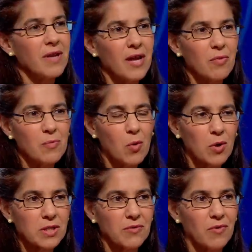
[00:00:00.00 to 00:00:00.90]
haven't had
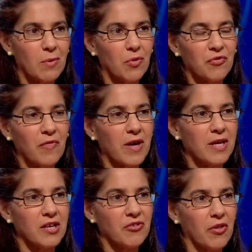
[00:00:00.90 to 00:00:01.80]
reports of rebels
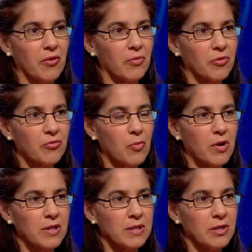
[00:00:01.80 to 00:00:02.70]
fighting each other at this
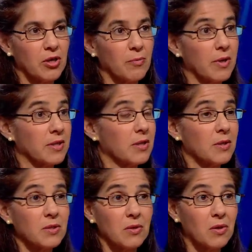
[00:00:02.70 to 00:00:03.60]
point in Syria, but it's
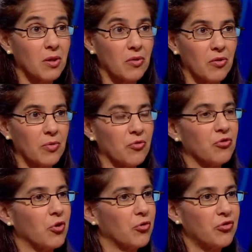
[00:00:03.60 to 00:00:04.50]
also clear that
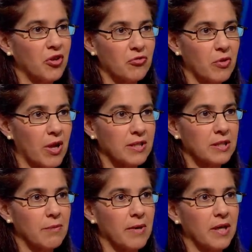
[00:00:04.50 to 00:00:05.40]
there's no
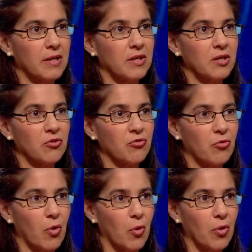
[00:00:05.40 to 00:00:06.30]
centralized command and
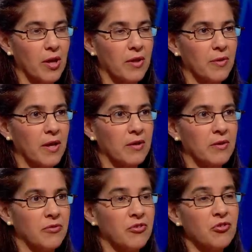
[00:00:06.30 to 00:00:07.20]
control, and
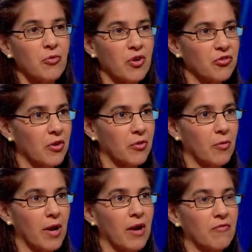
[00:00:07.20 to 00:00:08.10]
that the situation on the
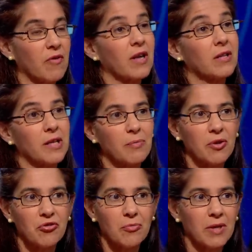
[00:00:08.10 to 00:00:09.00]
ground, frankly,
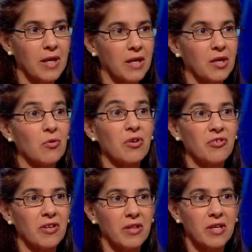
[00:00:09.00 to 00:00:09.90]
appears to be getting
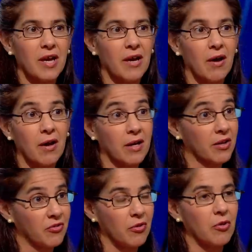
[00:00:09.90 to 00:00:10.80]
increasingly
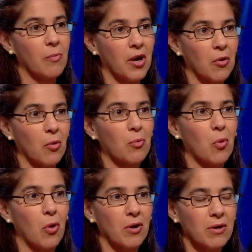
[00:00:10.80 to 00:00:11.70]
chaotic, as noted by your
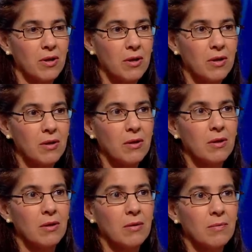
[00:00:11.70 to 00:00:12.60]
report.
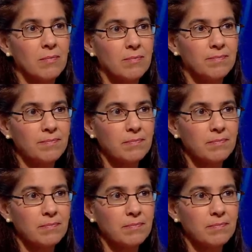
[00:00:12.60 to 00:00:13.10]
Is there a